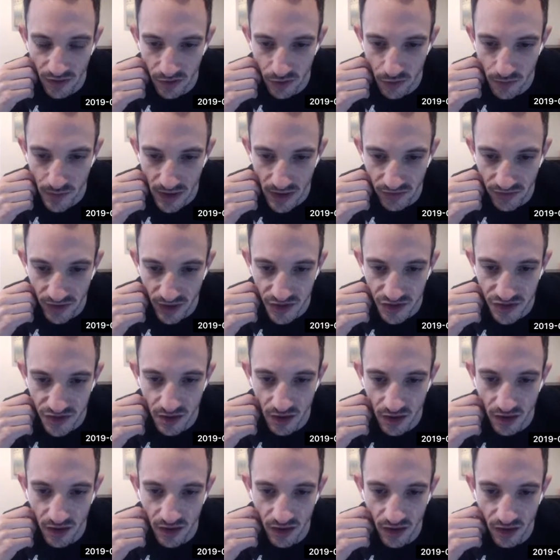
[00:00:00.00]
So we may have touched
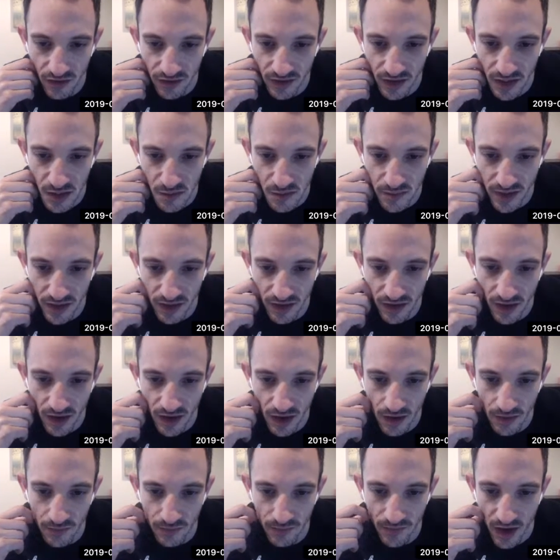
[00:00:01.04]
on it already, but
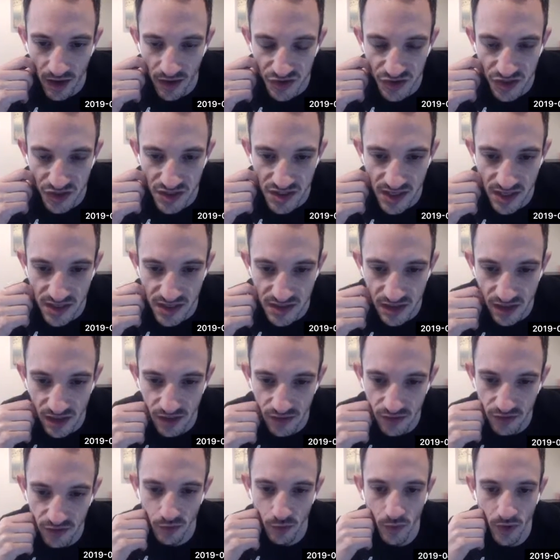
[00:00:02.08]
Andre is
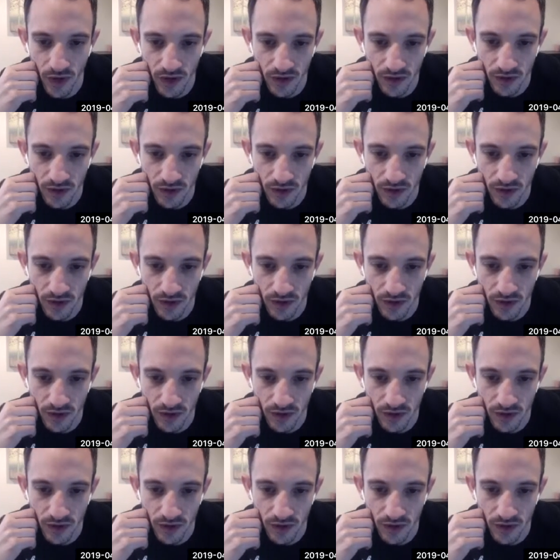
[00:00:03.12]
asking sort of